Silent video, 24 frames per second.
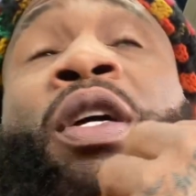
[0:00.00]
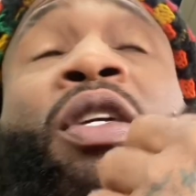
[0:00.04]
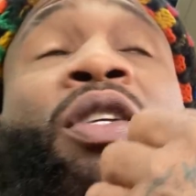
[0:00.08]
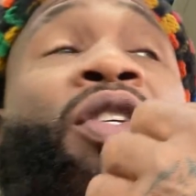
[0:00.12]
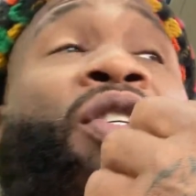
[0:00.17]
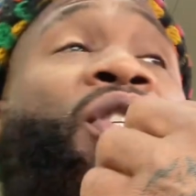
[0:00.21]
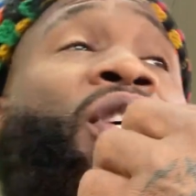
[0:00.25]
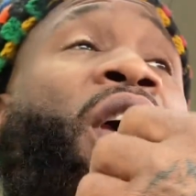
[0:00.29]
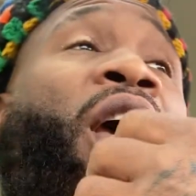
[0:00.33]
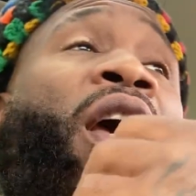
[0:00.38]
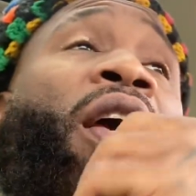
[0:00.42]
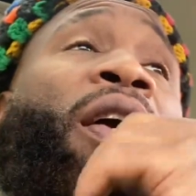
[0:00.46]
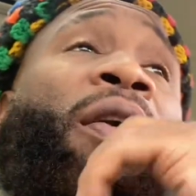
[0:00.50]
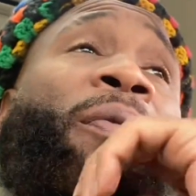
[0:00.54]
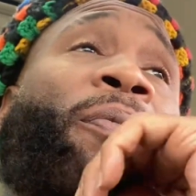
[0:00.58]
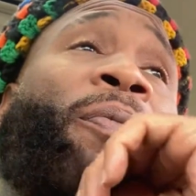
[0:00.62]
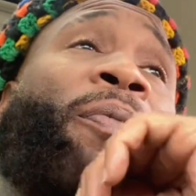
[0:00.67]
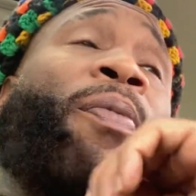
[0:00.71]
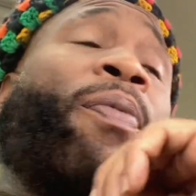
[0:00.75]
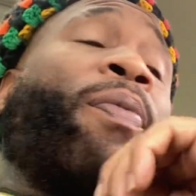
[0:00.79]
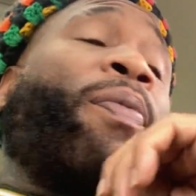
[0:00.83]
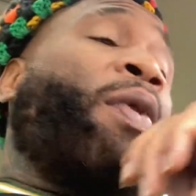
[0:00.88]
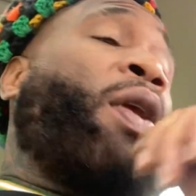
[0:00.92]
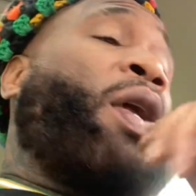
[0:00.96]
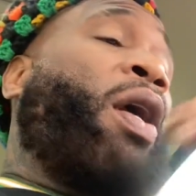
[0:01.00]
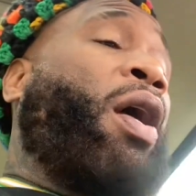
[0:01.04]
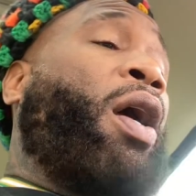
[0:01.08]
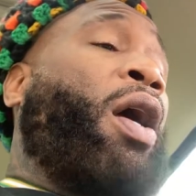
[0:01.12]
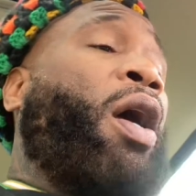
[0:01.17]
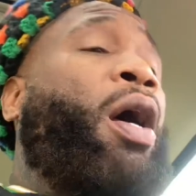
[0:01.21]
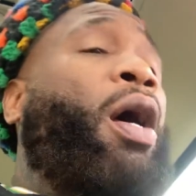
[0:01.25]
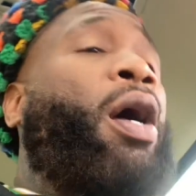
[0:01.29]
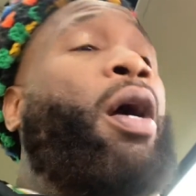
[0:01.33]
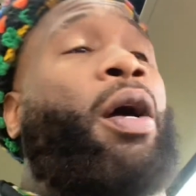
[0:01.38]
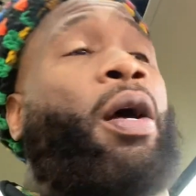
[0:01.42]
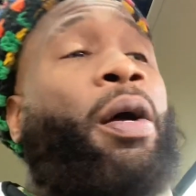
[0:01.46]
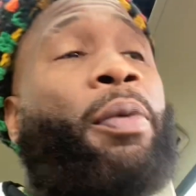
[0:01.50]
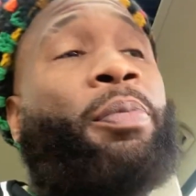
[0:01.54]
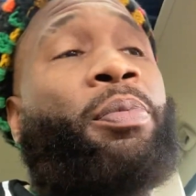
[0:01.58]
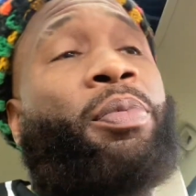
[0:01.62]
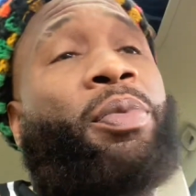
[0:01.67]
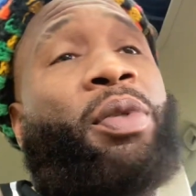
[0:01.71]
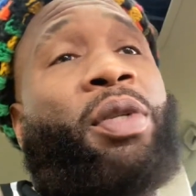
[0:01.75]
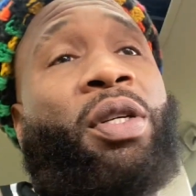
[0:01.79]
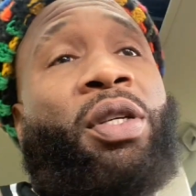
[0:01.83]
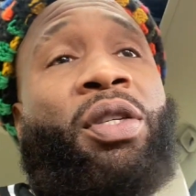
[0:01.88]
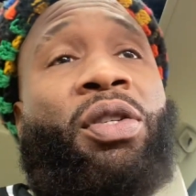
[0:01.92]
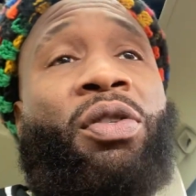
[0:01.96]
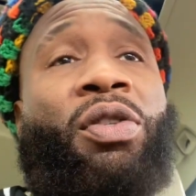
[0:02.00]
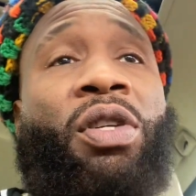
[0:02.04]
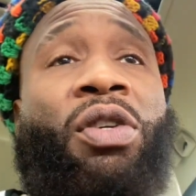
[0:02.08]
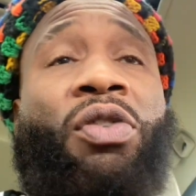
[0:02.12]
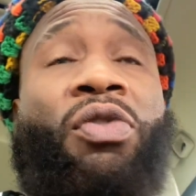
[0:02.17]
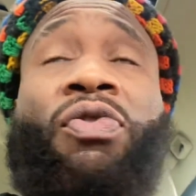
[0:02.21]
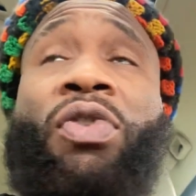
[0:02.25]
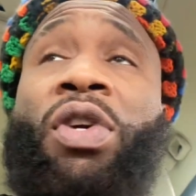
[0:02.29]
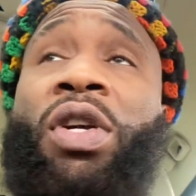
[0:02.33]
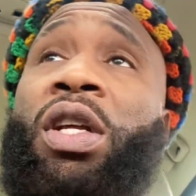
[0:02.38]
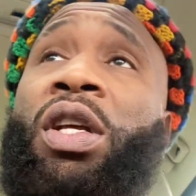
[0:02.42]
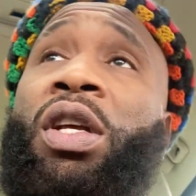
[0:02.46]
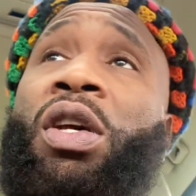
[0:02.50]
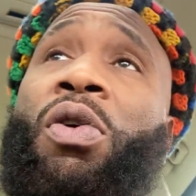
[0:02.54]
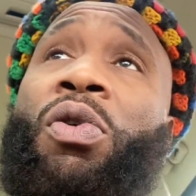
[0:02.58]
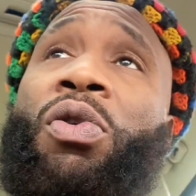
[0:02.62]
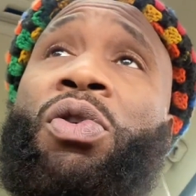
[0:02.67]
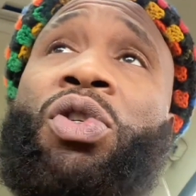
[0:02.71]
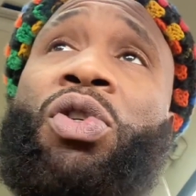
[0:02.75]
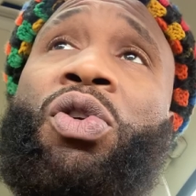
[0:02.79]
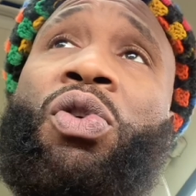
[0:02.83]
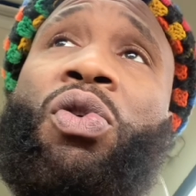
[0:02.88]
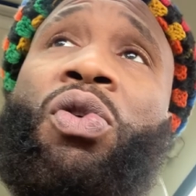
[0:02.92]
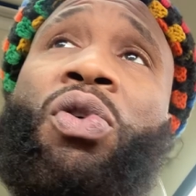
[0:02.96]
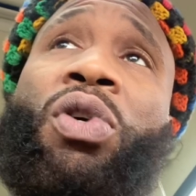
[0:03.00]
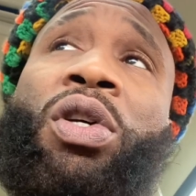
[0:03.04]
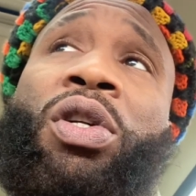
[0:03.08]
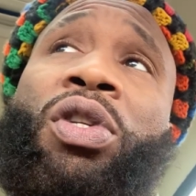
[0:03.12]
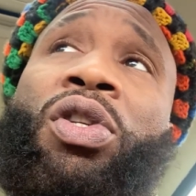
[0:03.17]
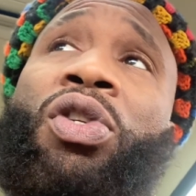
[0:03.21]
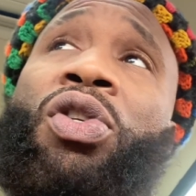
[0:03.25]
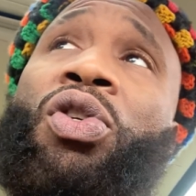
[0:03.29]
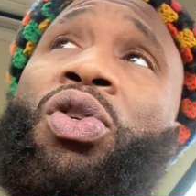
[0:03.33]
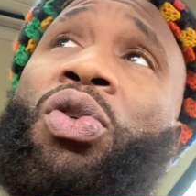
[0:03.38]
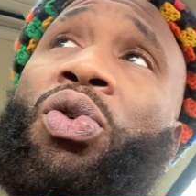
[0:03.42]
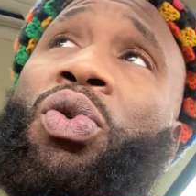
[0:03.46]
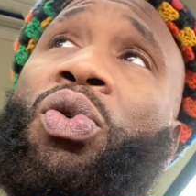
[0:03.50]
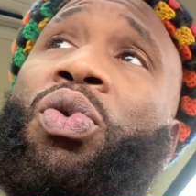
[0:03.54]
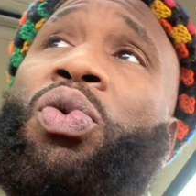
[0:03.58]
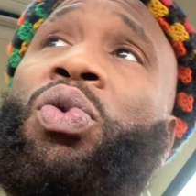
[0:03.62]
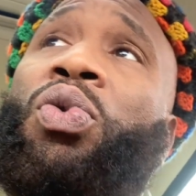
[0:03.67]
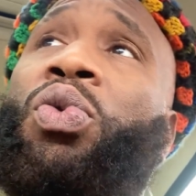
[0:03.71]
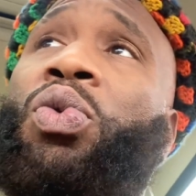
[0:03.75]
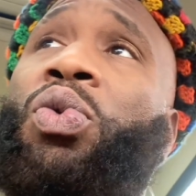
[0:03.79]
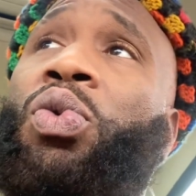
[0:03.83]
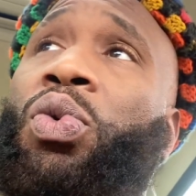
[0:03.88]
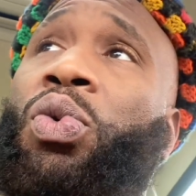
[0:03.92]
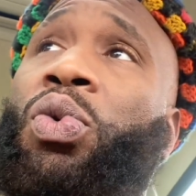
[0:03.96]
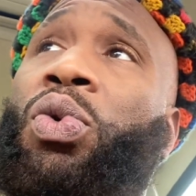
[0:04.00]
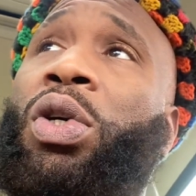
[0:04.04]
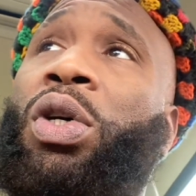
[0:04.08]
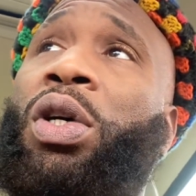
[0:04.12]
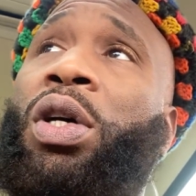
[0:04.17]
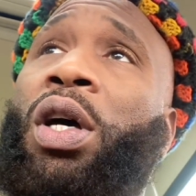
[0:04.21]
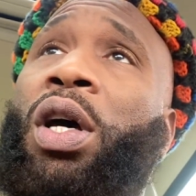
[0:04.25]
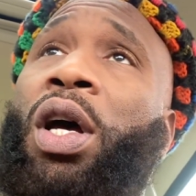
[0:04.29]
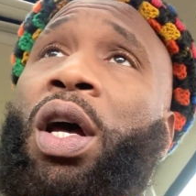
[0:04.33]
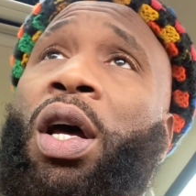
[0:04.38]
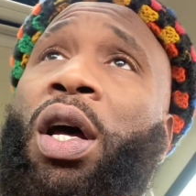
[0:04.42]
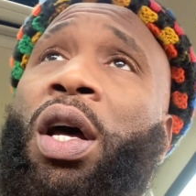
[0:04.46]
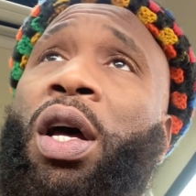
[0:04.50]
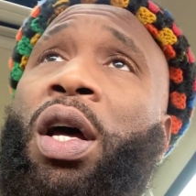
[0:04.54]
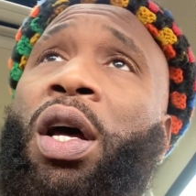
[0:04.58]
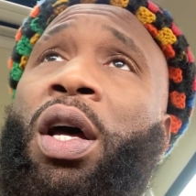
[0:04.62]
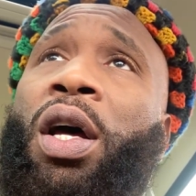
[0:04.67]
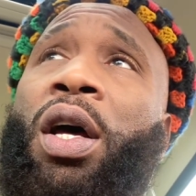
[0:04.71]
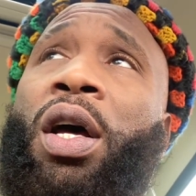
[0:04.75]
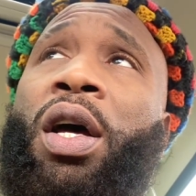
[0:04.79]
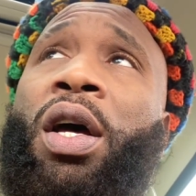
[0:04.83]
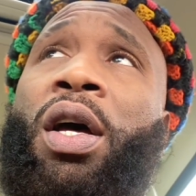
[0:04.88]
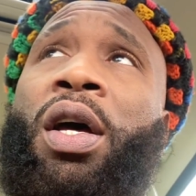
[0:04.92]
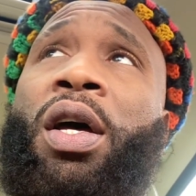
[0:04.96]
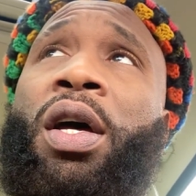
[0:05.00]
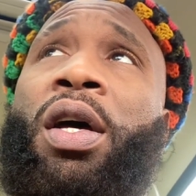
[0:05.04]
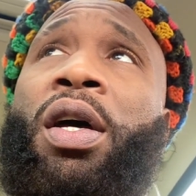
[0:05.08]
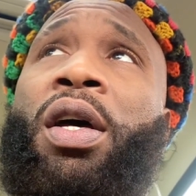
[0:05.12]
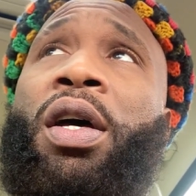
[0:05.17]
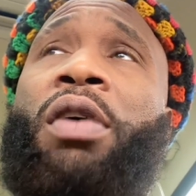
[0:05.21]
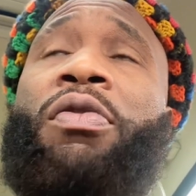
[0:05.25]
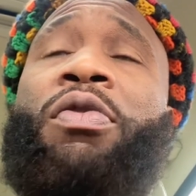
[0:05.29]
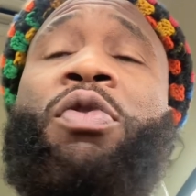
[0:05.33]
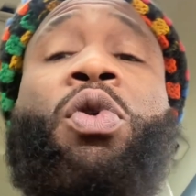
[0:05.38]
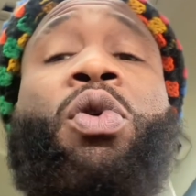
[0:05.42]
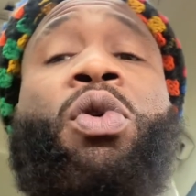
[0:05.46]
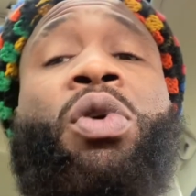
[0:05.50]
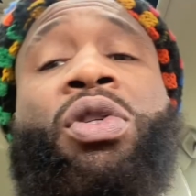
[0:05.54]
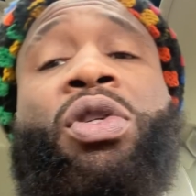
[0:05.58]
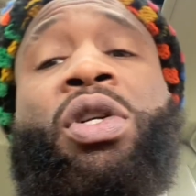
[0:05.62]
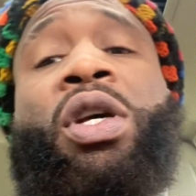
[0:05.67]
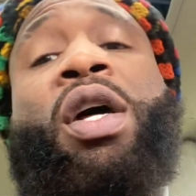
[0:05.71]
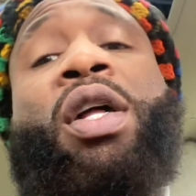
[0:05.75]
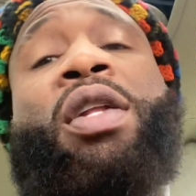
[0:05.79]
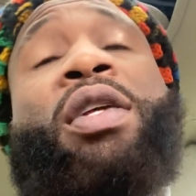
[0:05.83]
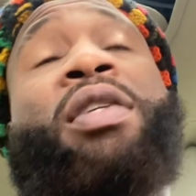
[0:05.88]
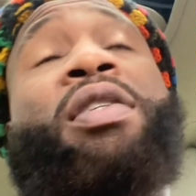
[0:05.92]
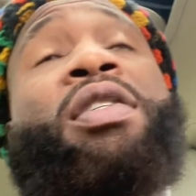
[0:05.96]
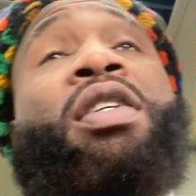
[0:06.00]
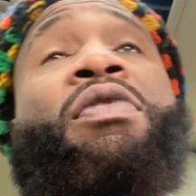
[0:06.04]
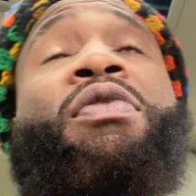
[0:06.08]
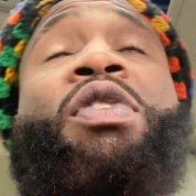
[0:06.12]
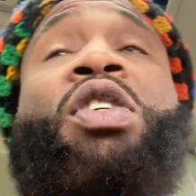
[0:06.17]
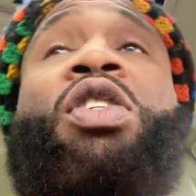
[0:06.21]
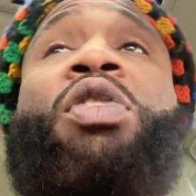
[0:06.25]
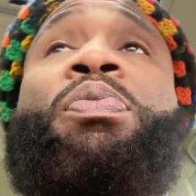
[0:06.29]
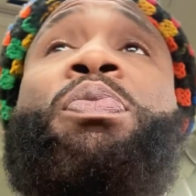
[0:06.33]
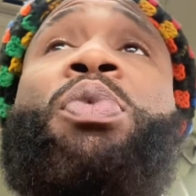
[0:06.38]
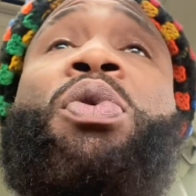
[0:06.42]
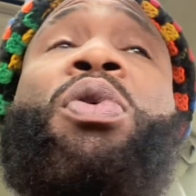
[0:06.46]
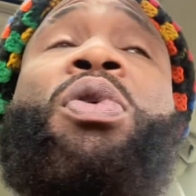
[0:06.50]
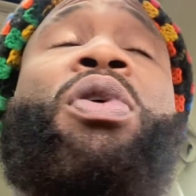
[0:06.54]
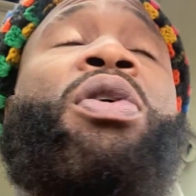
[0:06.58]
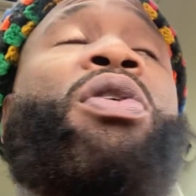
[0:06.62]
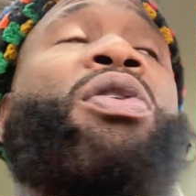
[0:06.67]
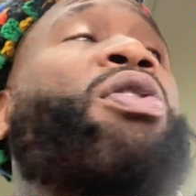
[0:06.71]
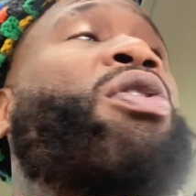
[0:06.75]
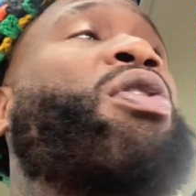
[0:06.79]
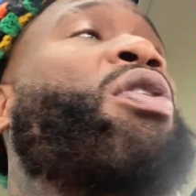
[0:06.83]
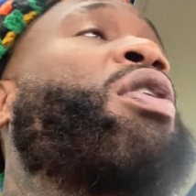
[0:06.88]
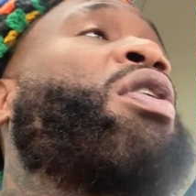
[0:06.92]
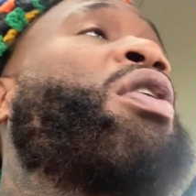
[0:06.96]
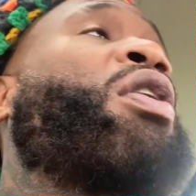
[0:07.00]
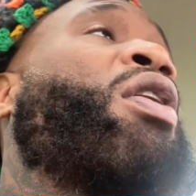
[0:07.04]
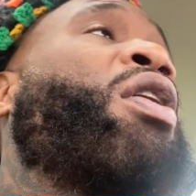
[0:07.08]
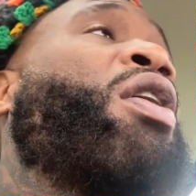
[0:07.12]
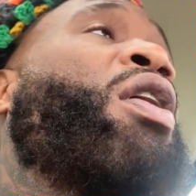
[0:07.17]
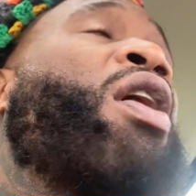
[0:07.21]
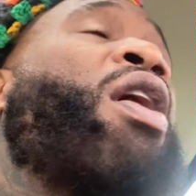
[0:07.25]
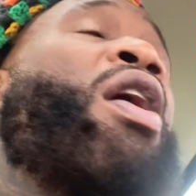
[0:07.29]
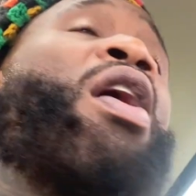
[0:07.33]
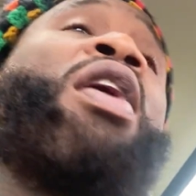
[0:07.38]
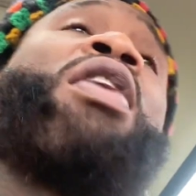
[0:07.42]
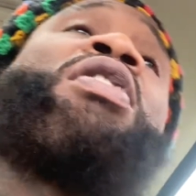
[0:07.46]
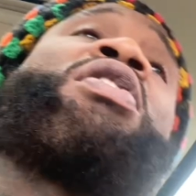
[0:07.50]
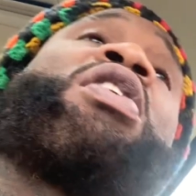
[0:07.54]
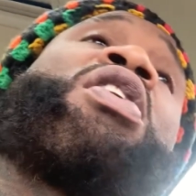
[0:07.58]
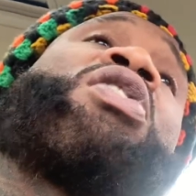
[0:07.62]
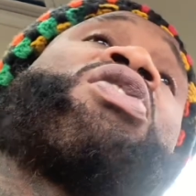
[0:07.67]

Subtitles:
Check. This video is going to, of course, Gully TV Sports. As I